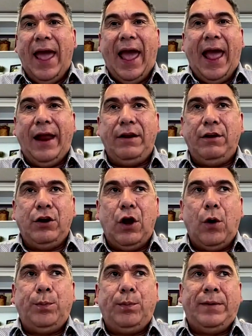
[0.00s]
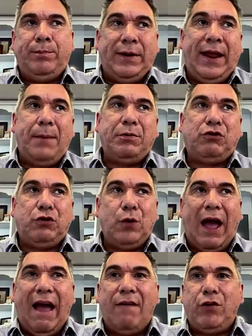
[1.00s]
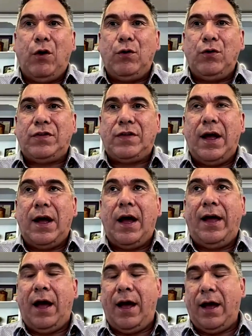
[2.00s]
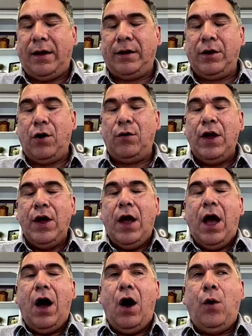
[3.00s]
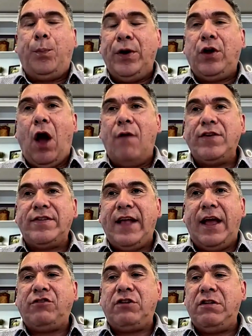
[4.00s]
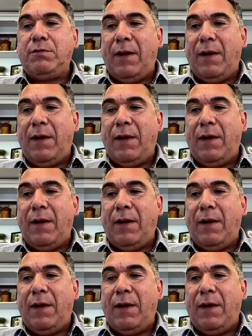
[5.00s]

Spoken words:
and, you know, been able to have those you know, open conversations.